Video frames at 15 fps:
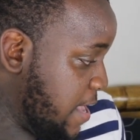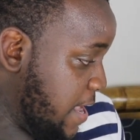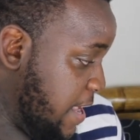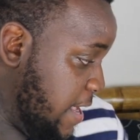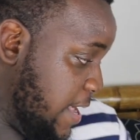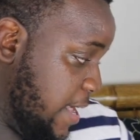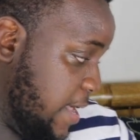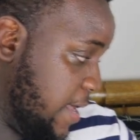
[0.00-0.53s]

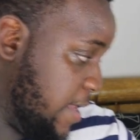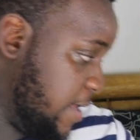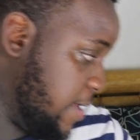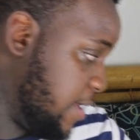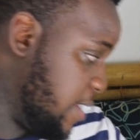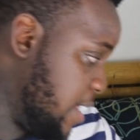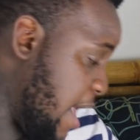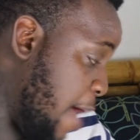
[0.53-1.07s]
And
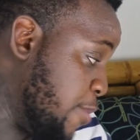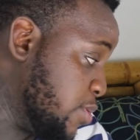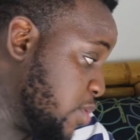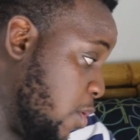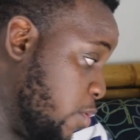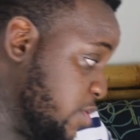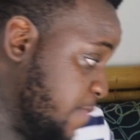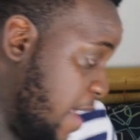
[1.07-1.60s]
I was
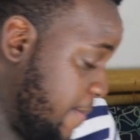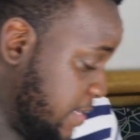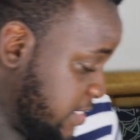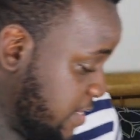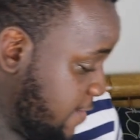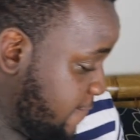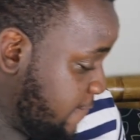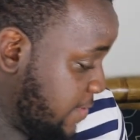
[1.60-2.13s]
always by
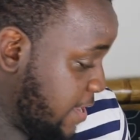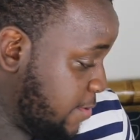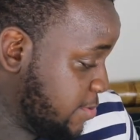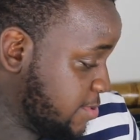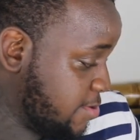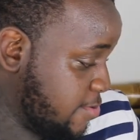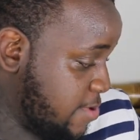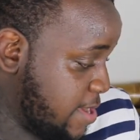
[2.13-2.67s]
myself when I was
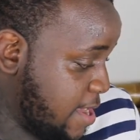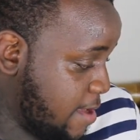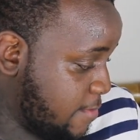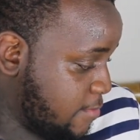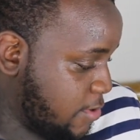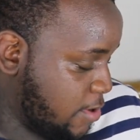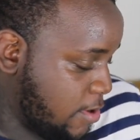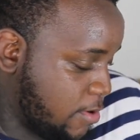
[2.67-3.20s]
growing up,
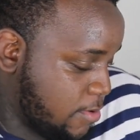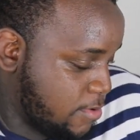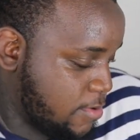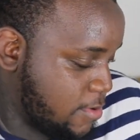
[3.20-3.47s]
you know.